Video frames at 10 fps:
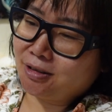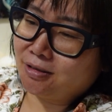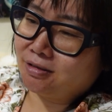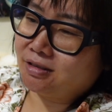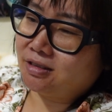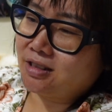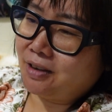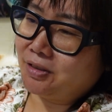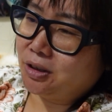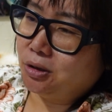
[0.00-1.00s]

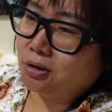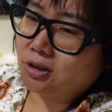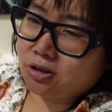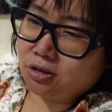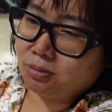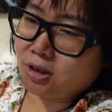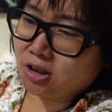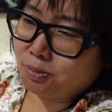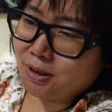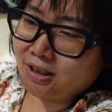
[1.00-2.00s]
haven't looked too
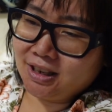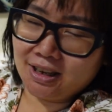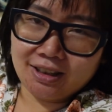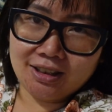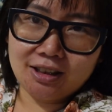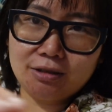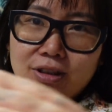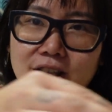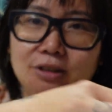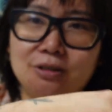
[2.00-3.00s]
much, but yeah, they're
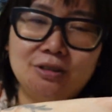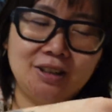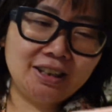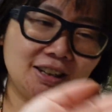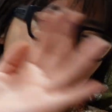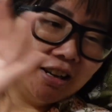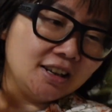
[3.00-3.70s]
really cool, and